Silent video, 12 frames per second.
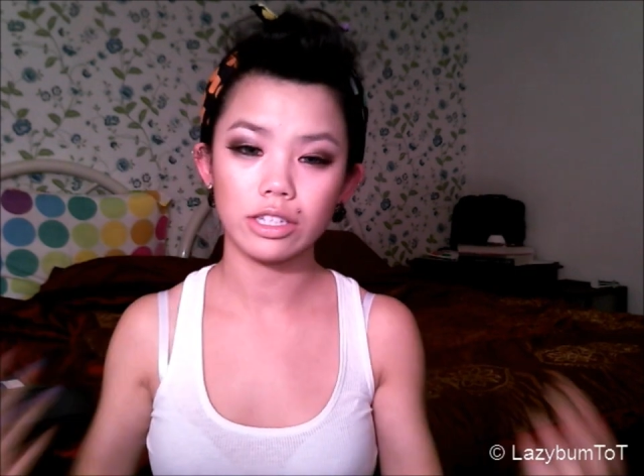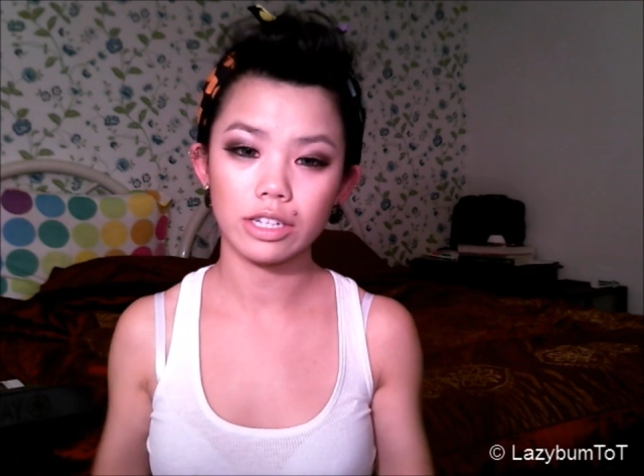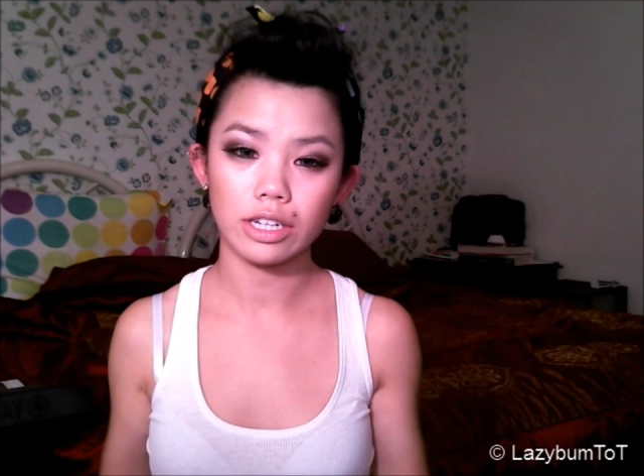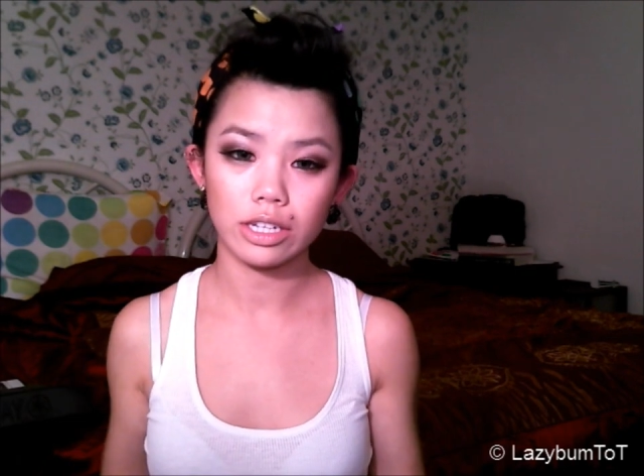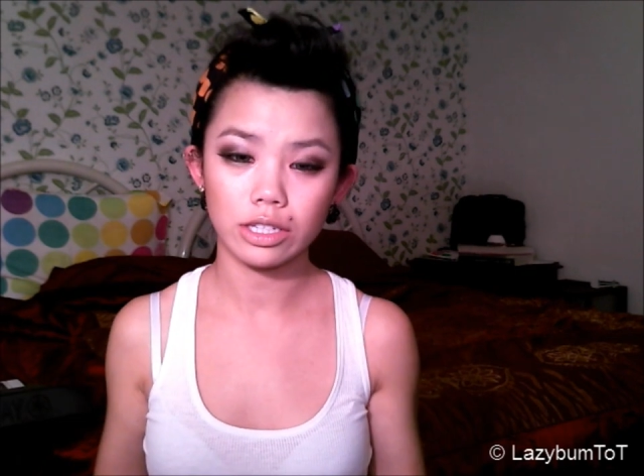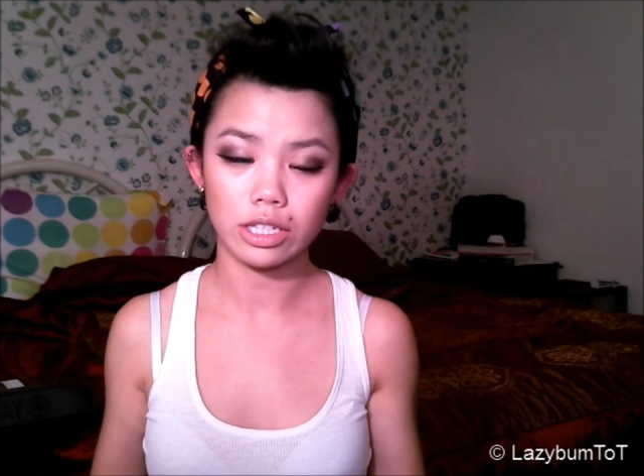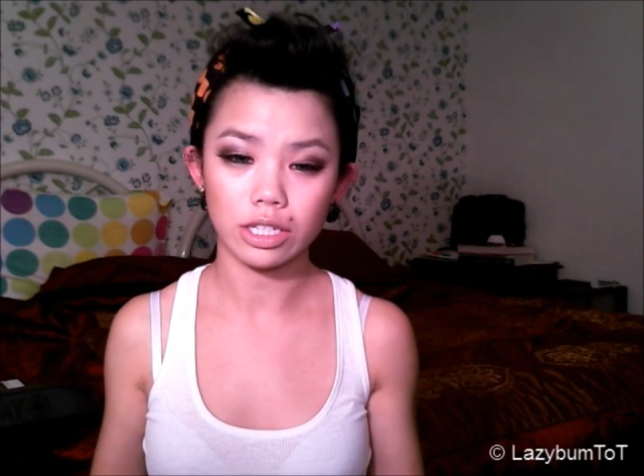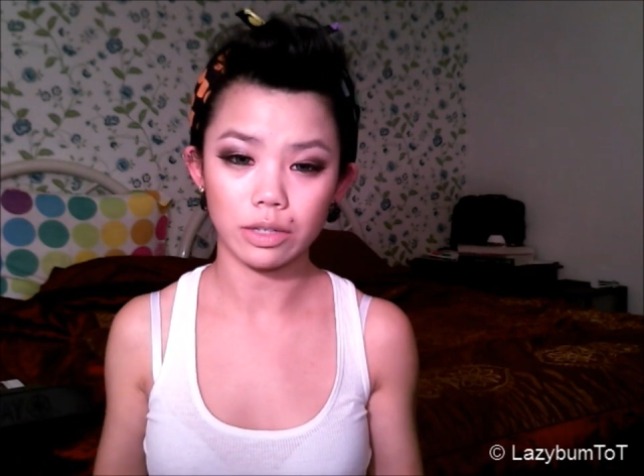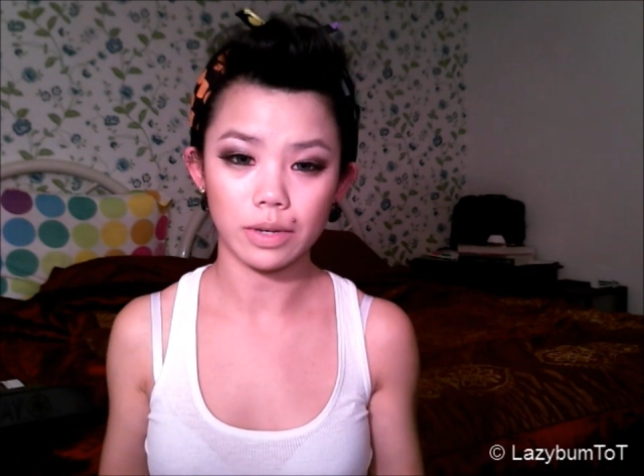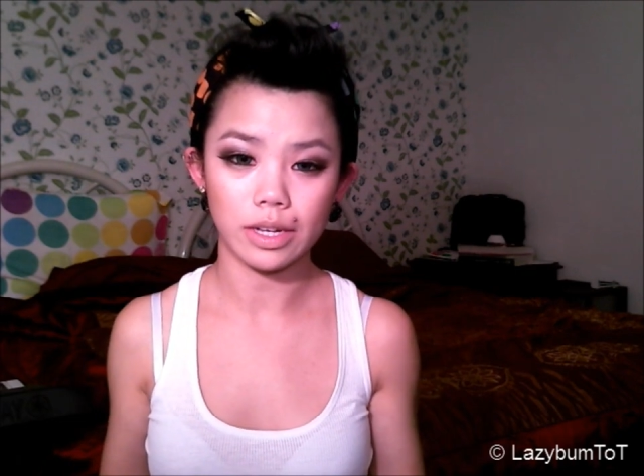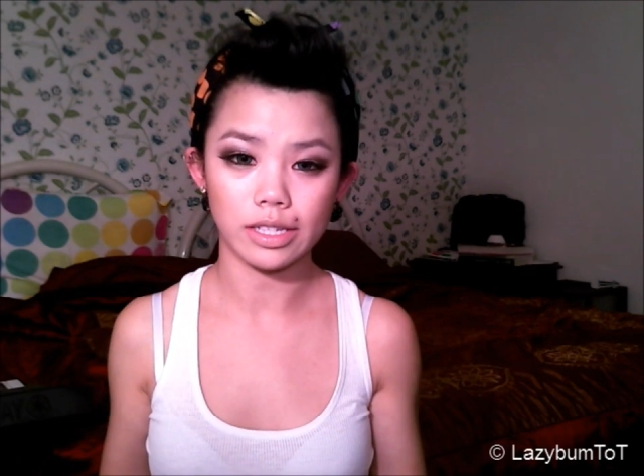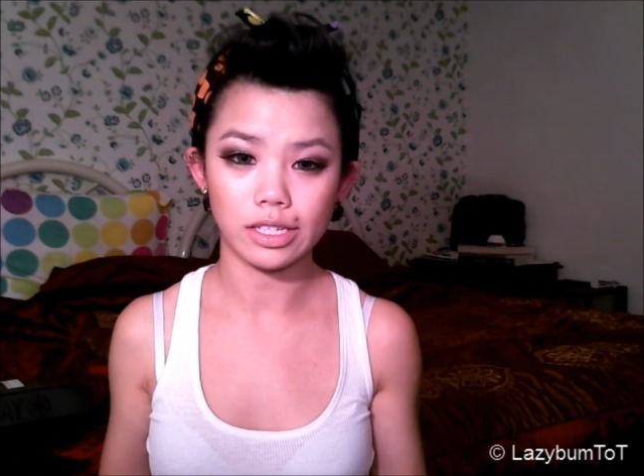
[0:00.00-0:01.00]
thing you're gonna
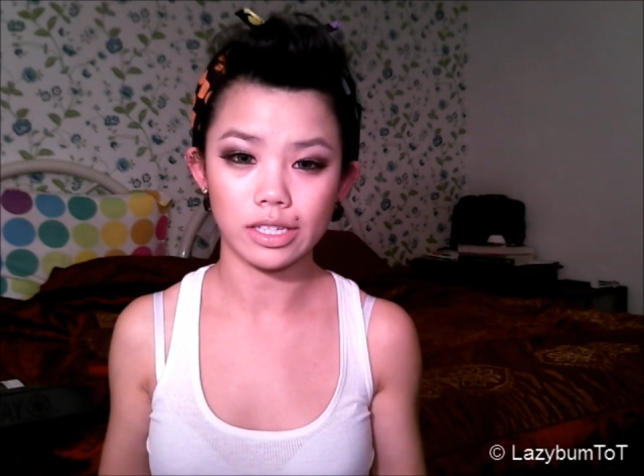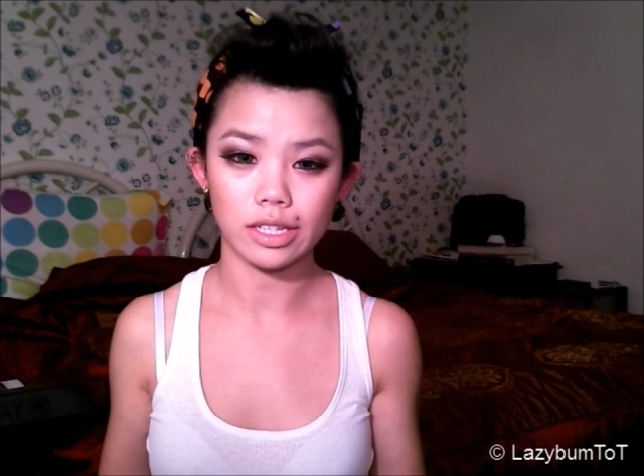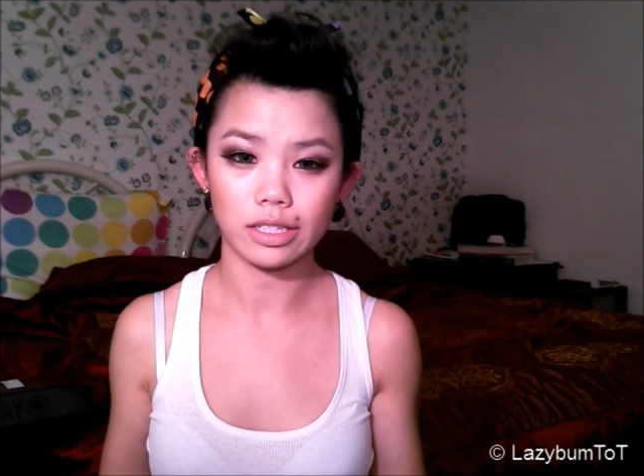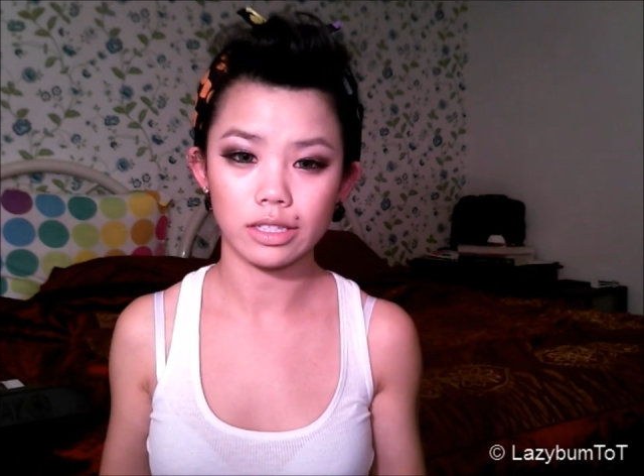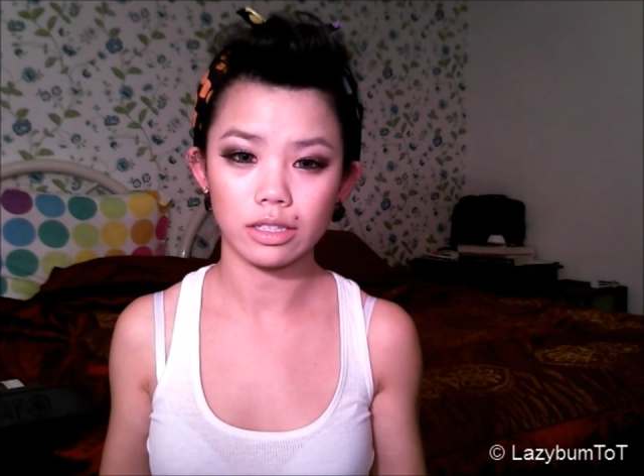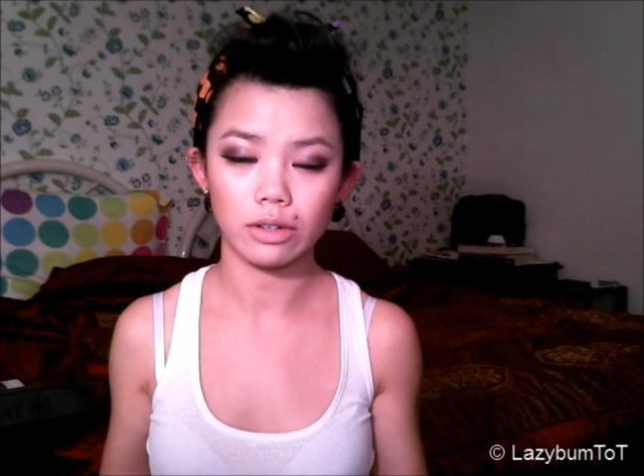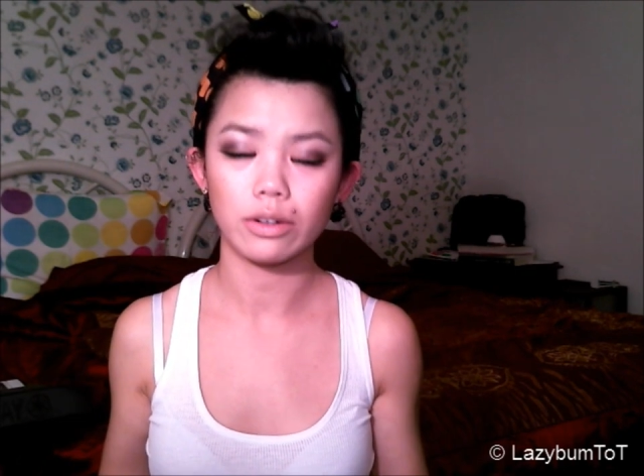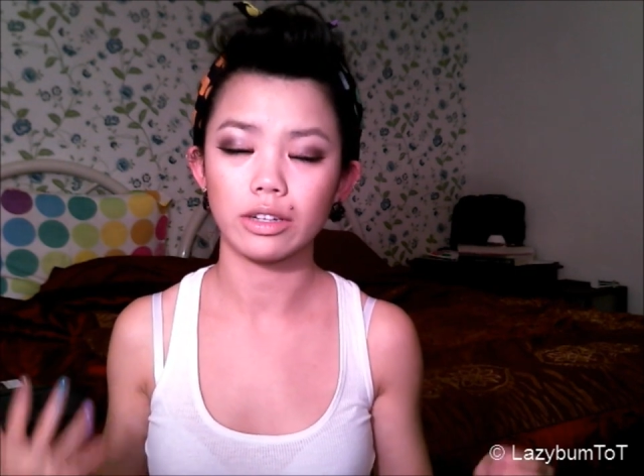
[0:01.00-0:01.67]
do is just,